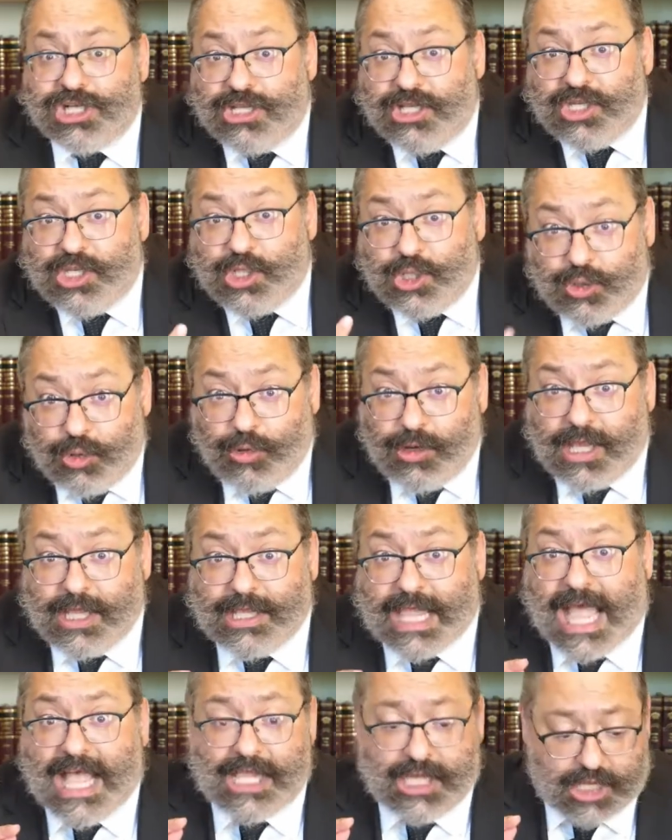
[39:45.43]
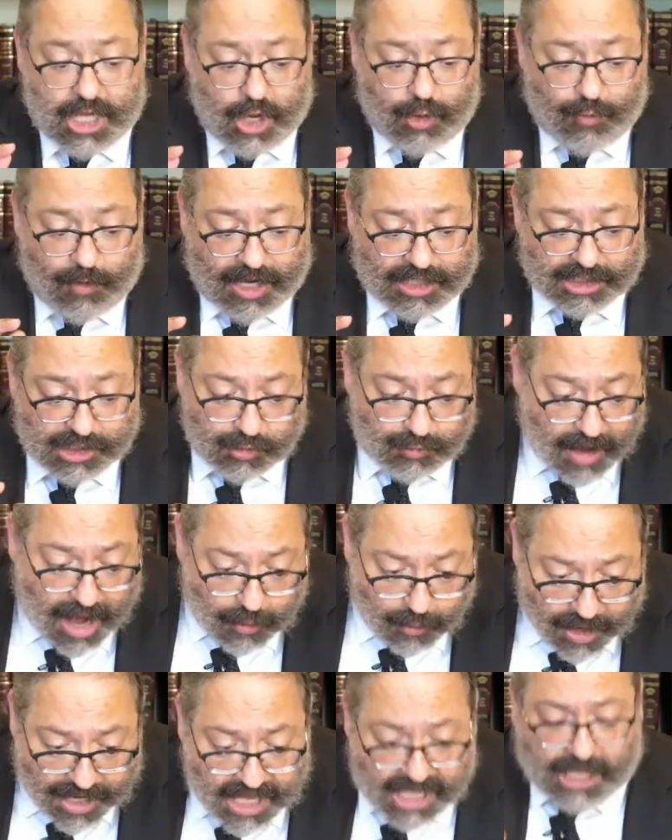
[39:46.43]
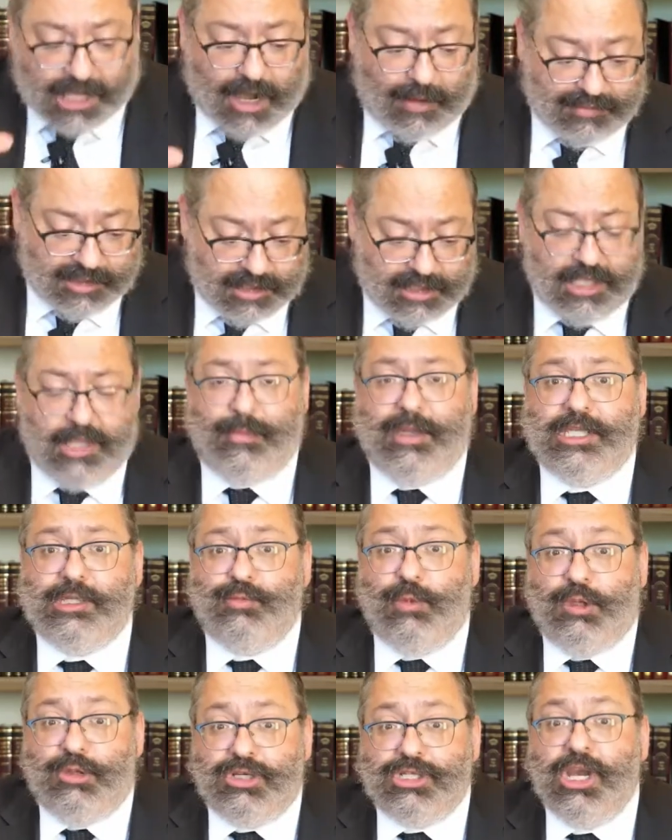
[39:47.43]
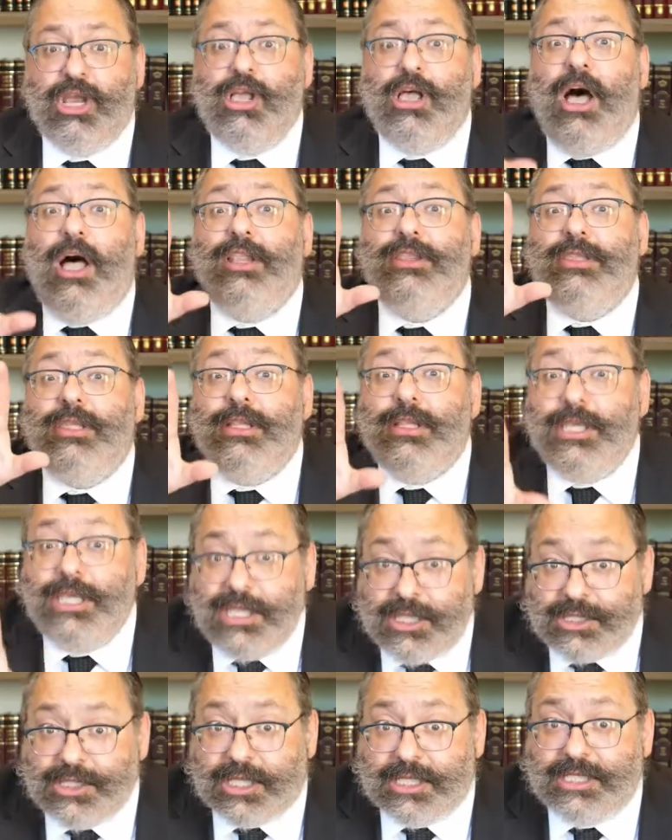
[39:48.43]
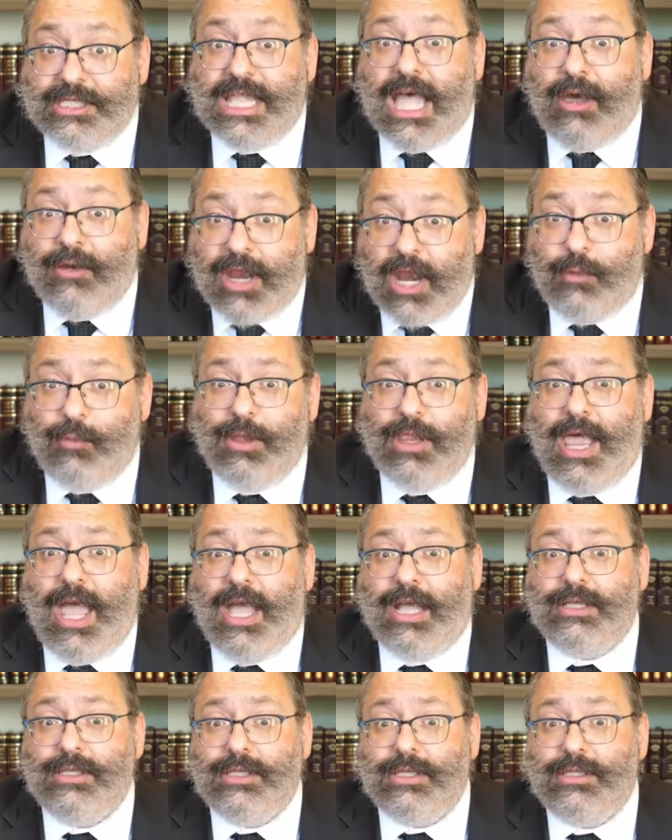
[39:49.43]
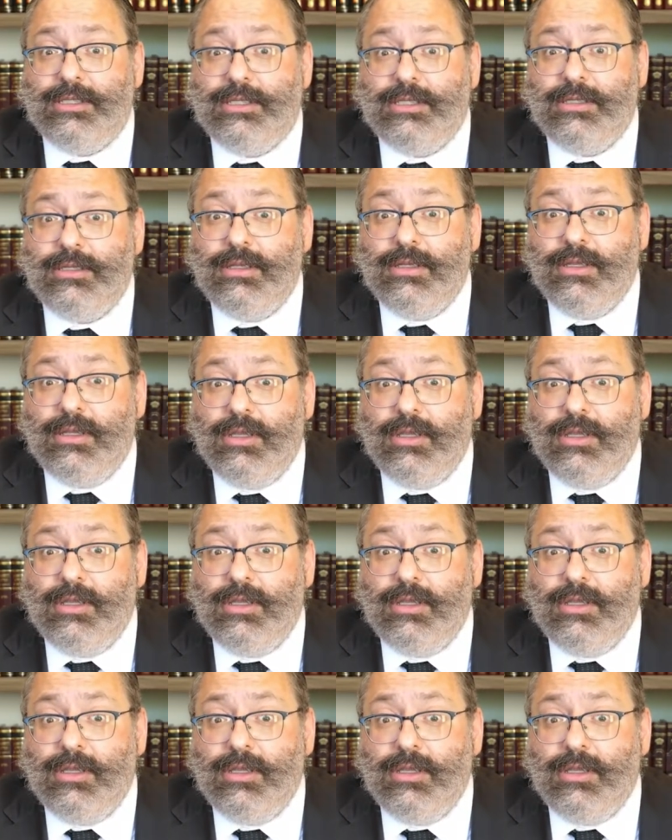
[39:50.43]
the student ask a question right when he comes into the base medrash until he sits down and relaxes.